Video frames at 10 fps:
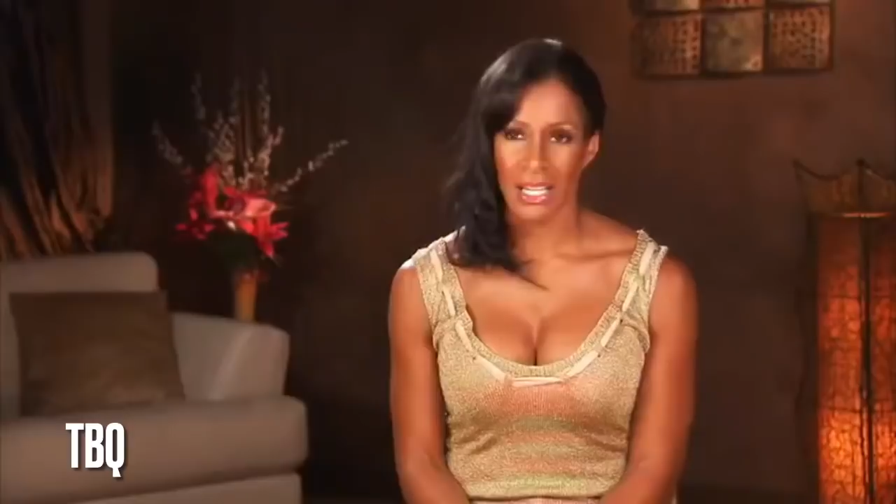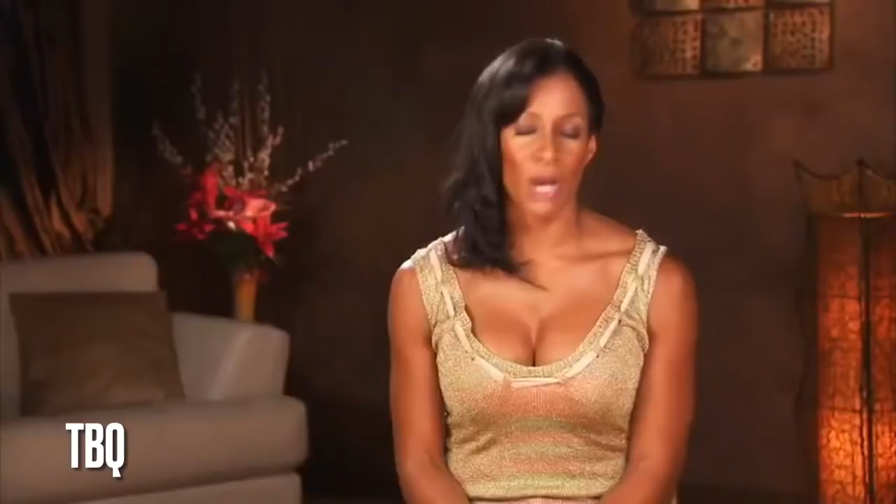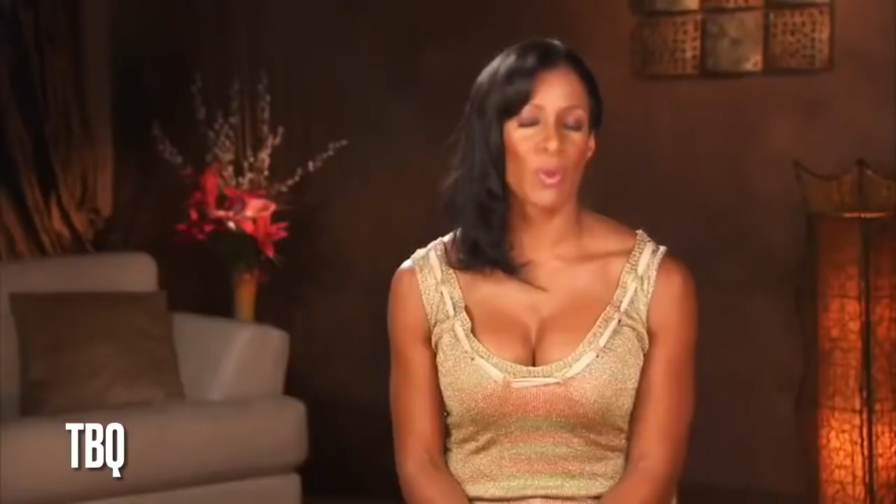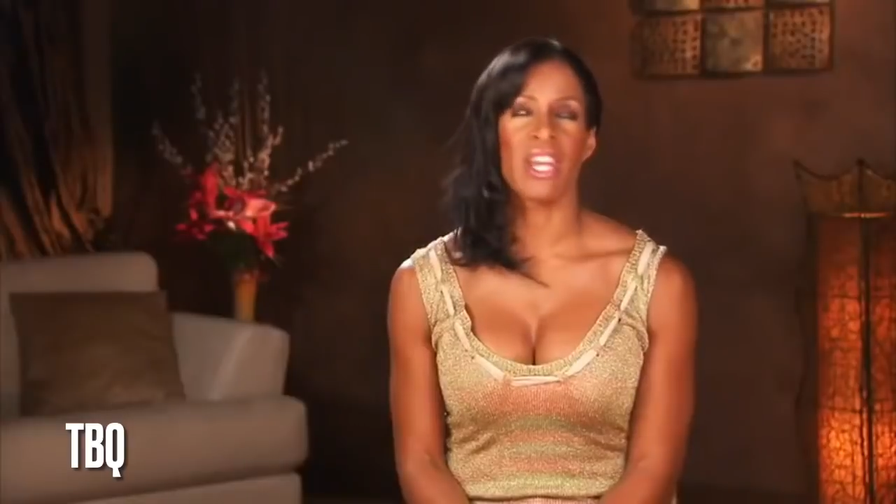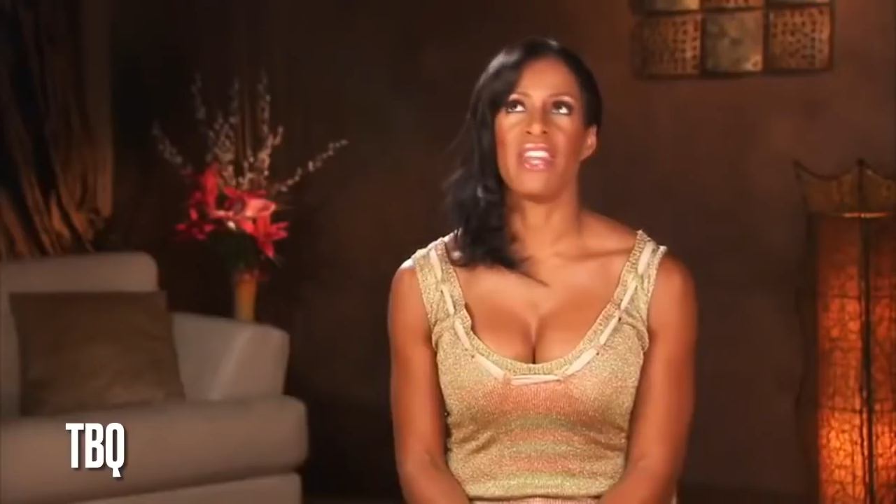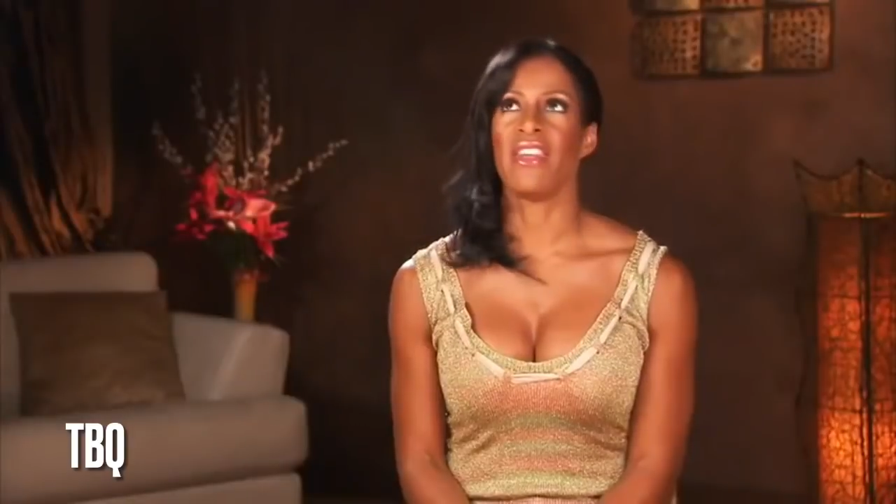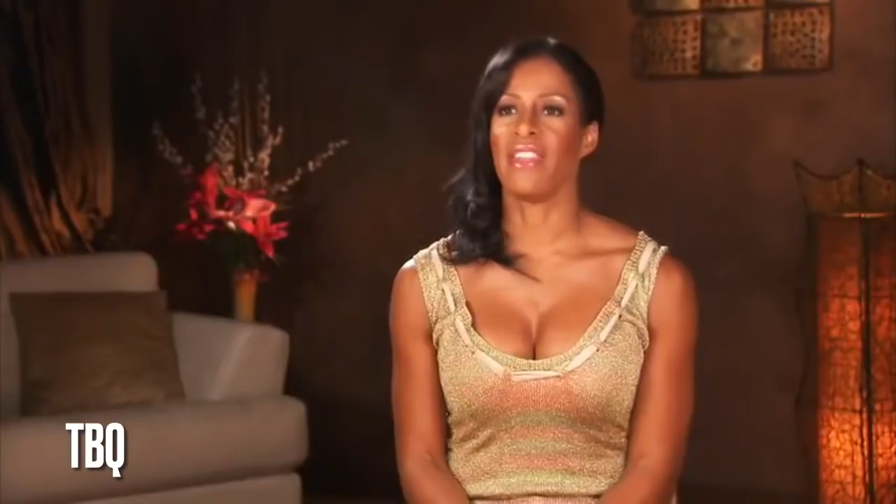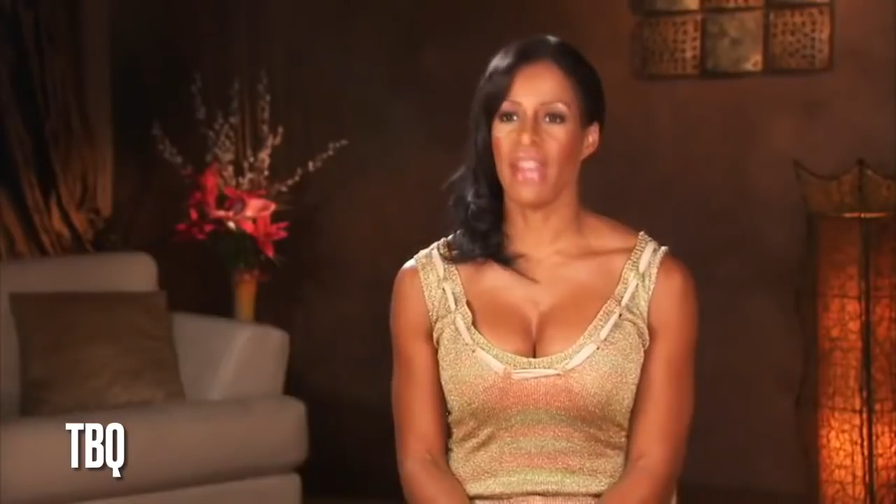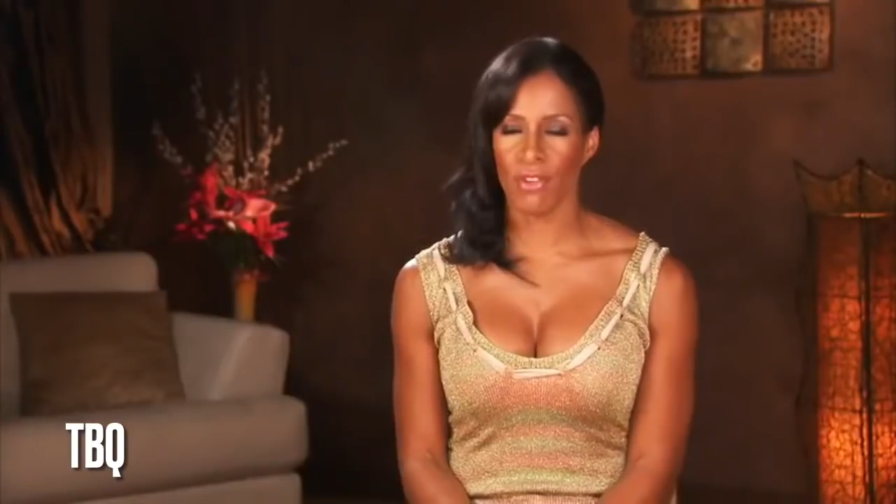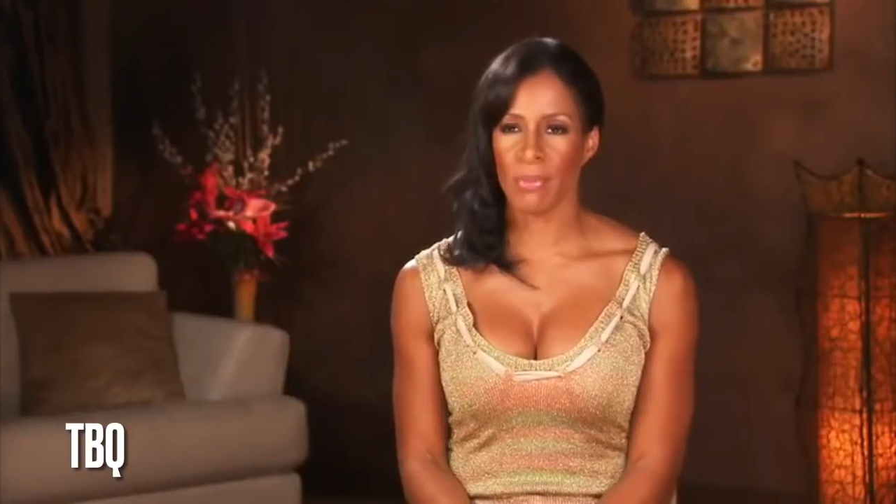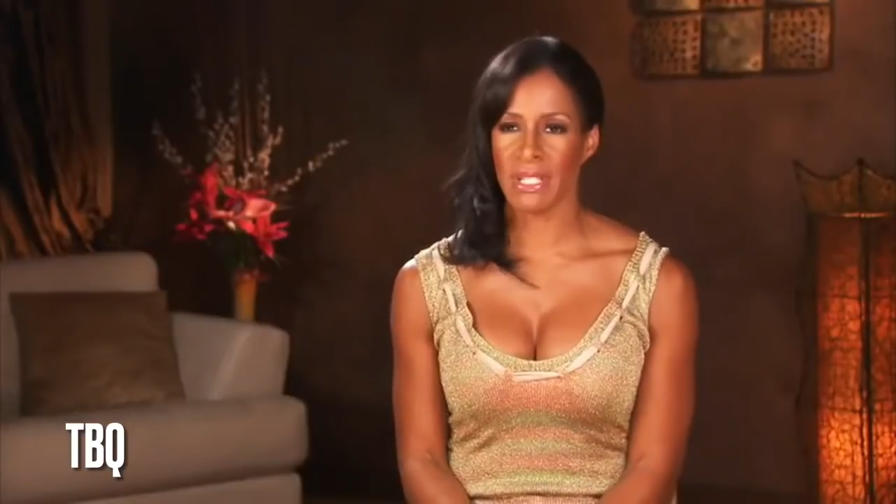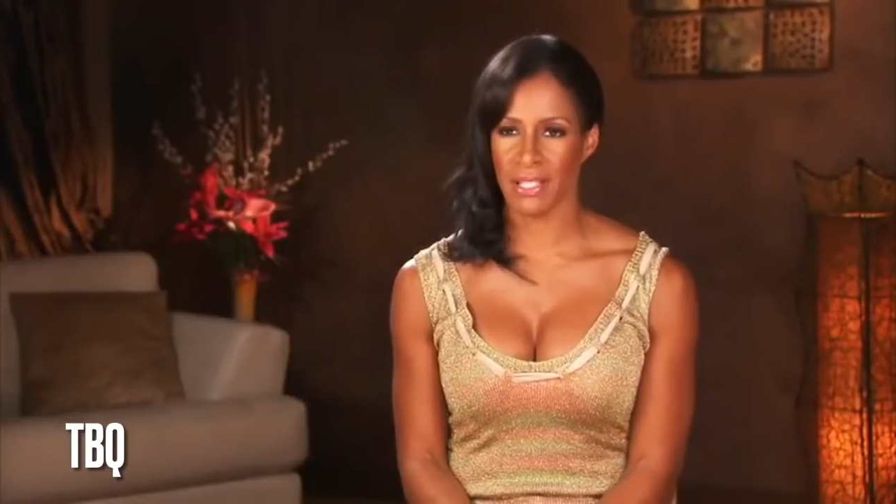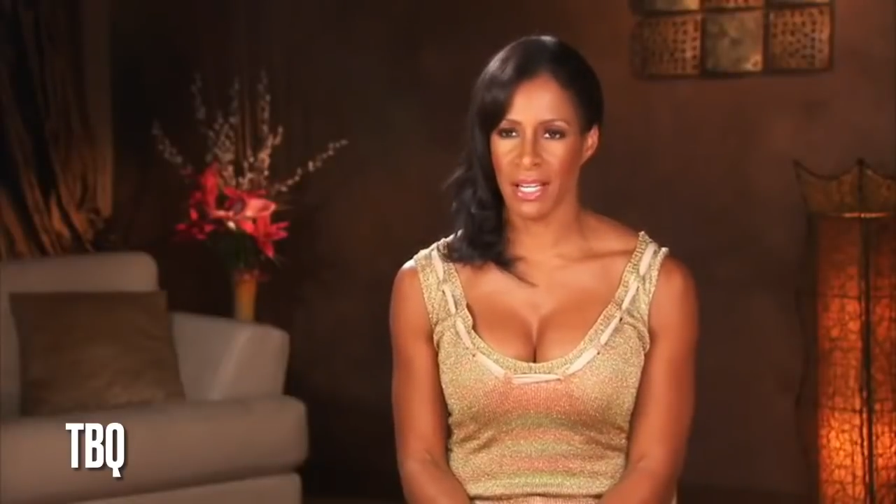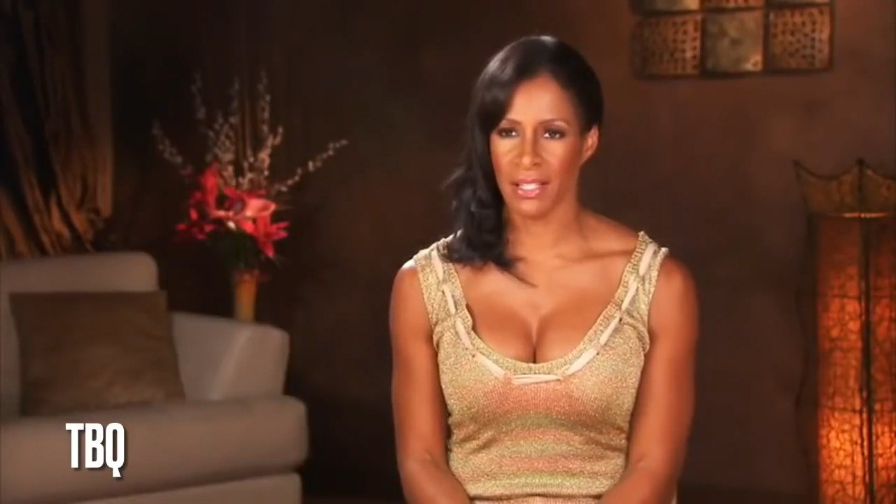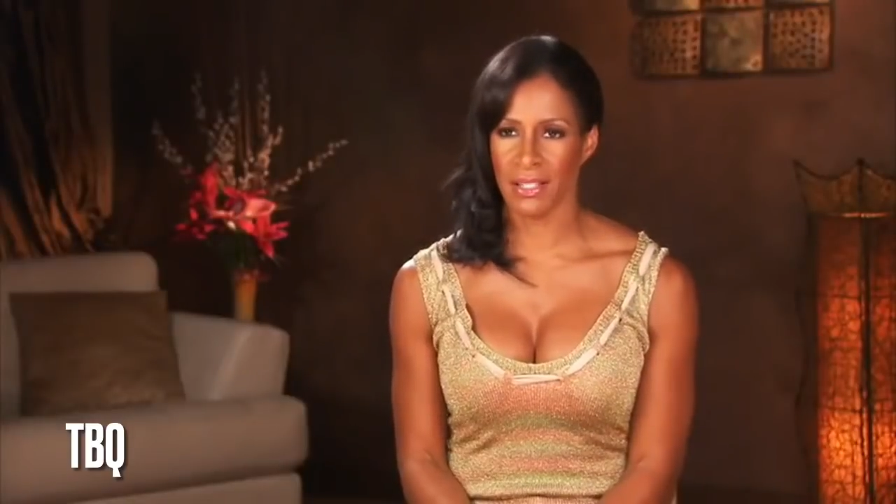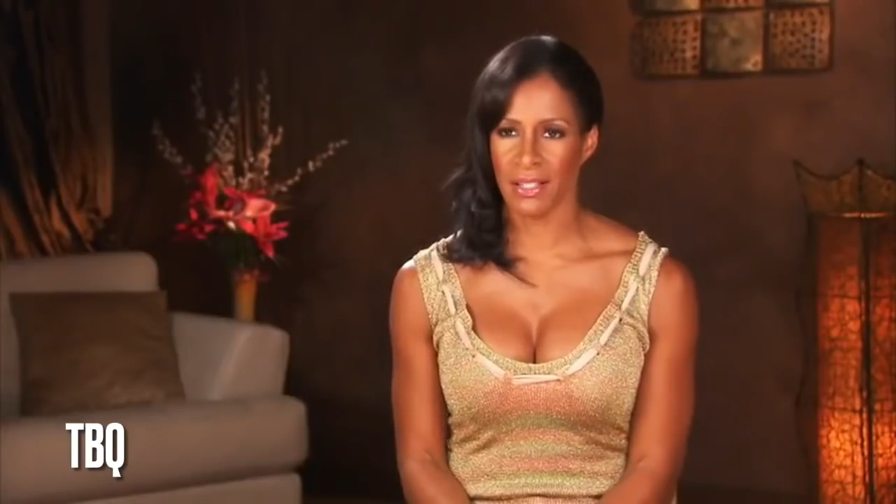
would never miss that,